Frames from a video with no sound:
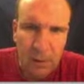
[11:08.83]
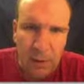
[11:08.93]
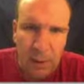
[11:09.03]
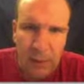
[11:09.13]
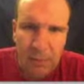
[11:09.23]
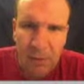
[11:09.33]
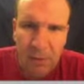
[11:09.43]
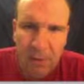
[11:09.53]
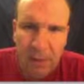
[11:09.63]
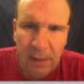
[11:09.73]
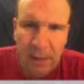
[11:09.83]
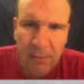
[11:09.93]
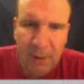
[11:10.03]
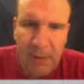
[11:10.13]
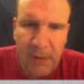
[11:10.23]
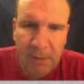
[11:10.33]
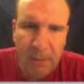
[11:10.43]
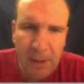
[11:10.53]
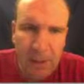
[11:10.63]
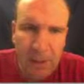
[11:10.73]
And a building block of a
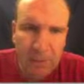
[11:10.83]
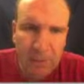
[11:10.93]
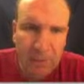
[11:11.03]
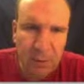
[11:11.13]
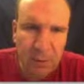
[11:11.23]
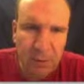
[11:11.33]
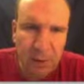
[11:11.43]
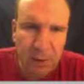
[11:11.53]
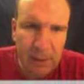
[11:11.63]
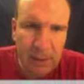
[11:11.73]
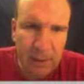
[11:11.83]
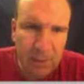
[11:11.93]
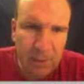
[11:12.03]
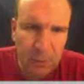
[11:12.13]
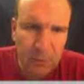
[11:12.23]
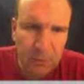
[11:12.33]
compound is going to be my molecule.